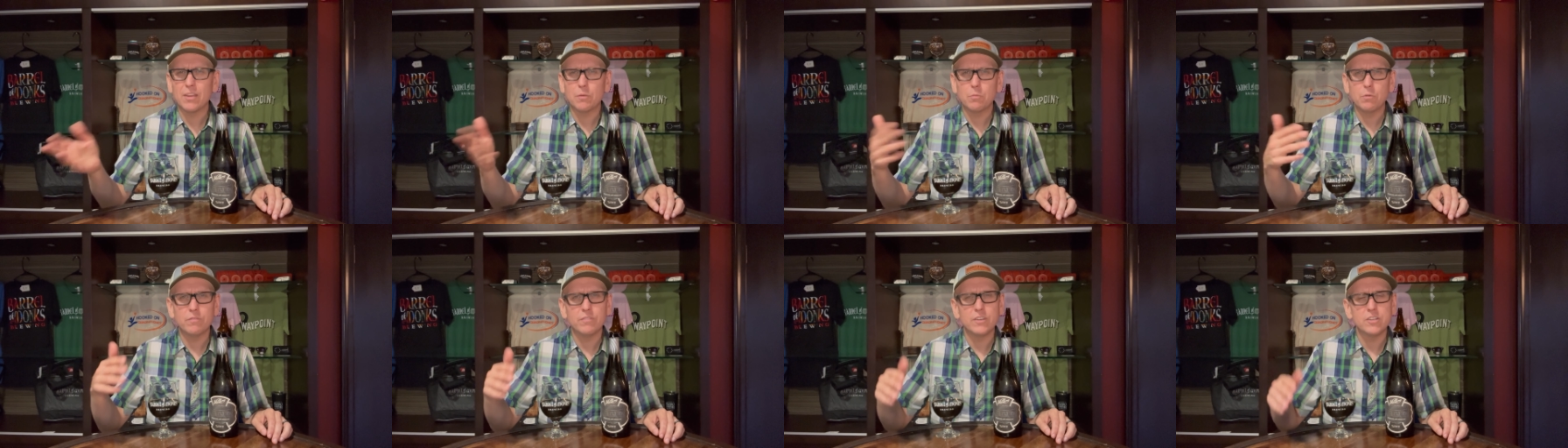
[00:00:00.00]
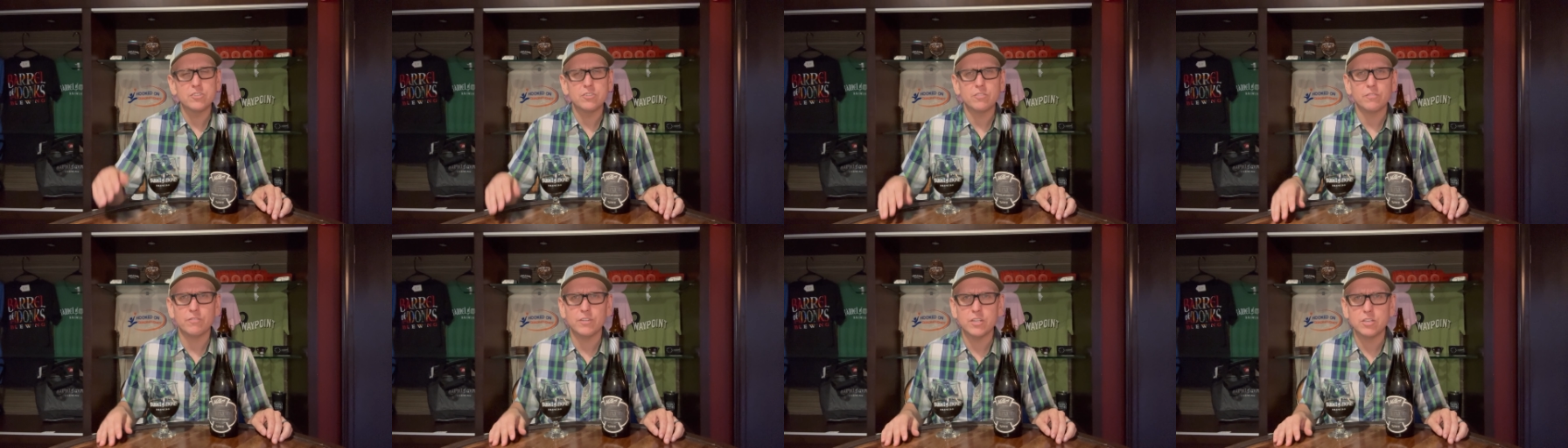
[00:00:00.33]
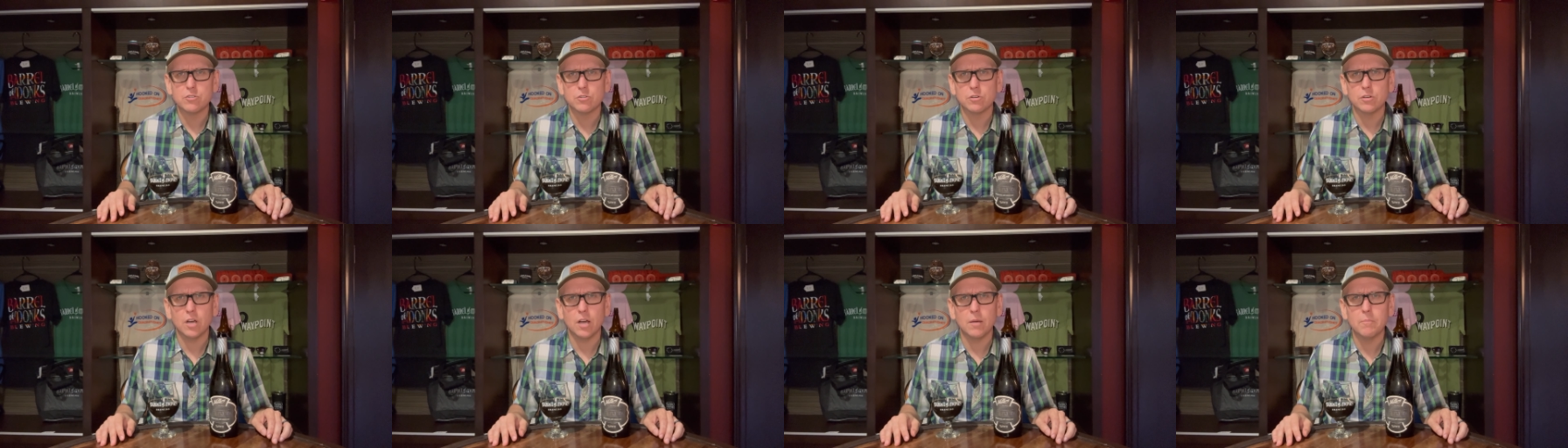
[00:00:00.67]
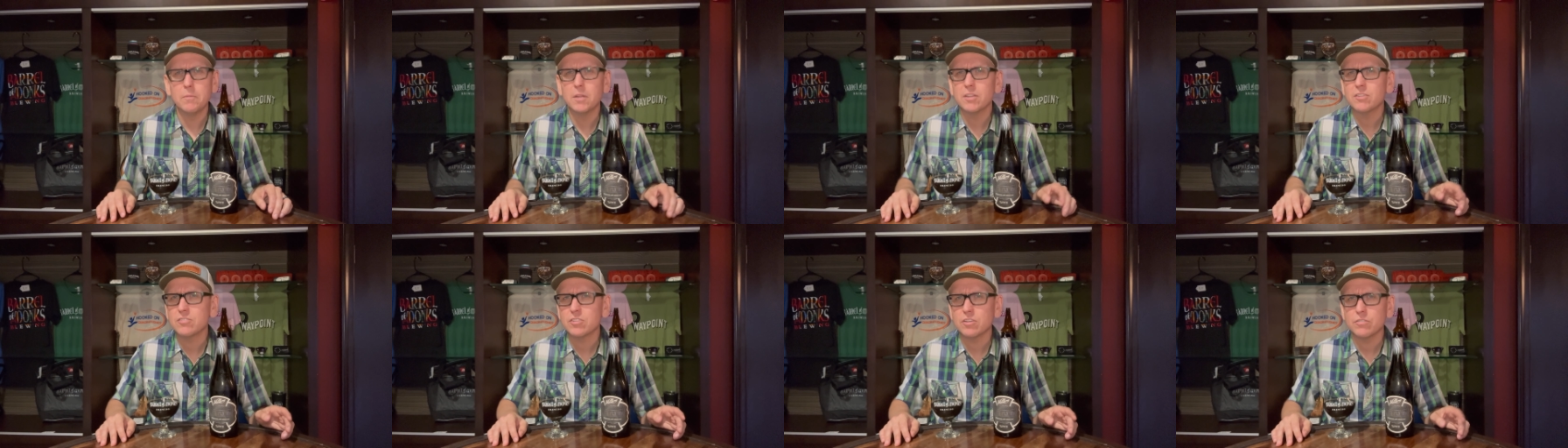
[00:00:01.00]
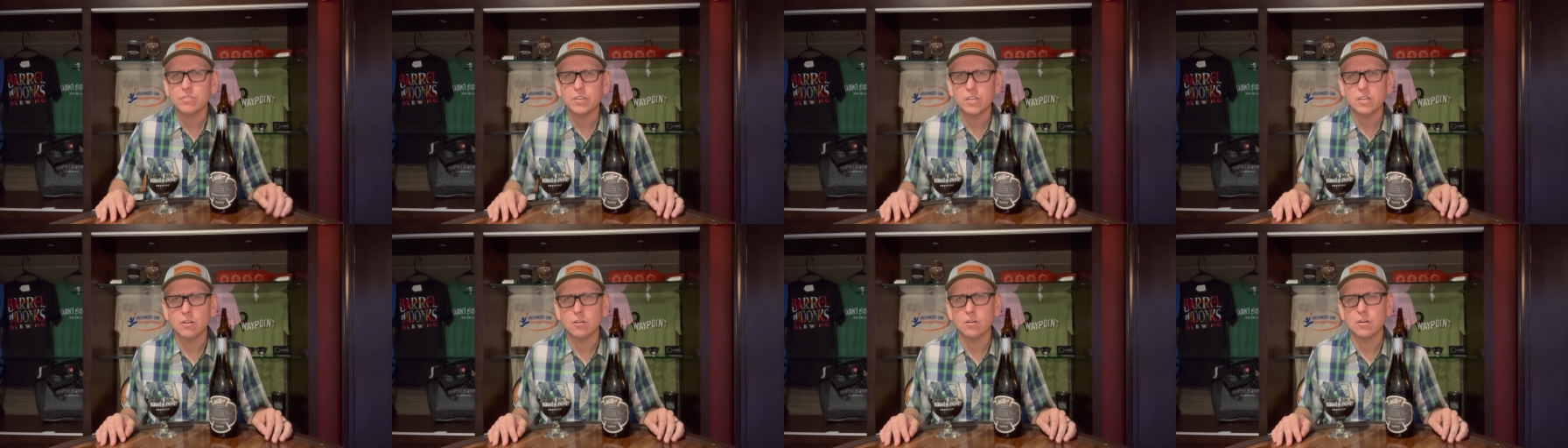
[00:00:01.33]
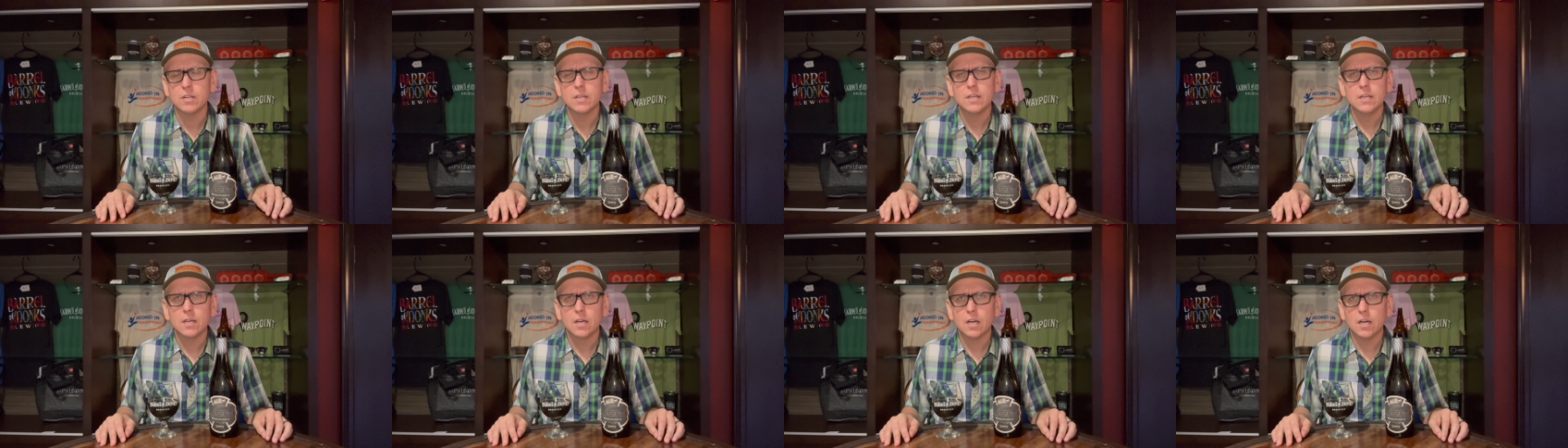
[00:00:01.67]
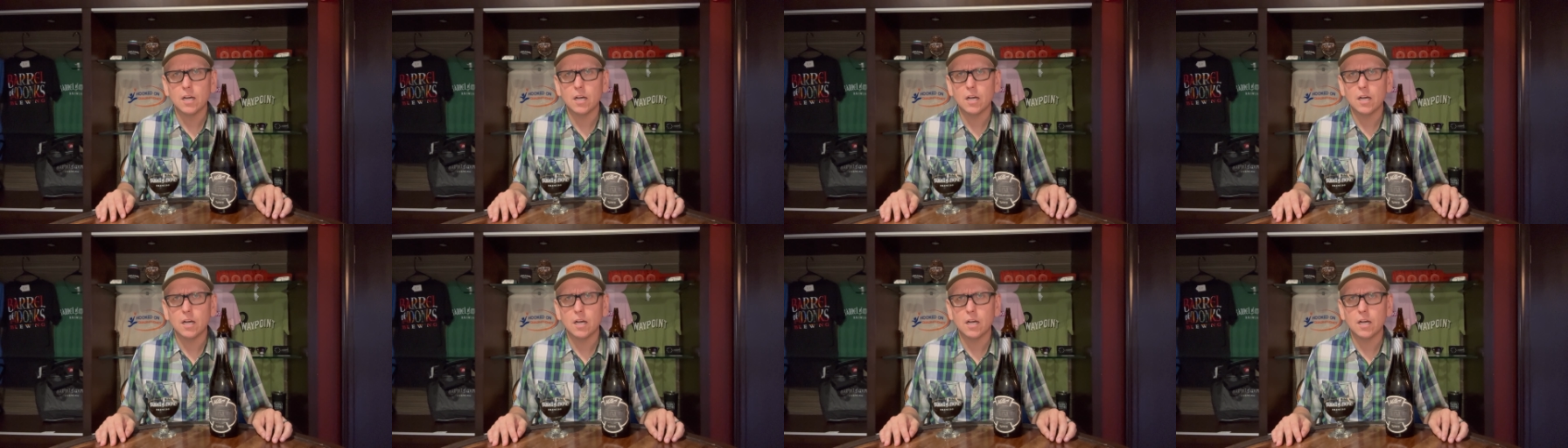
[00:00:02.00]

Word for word: I think we fe- featured uh, Mischief here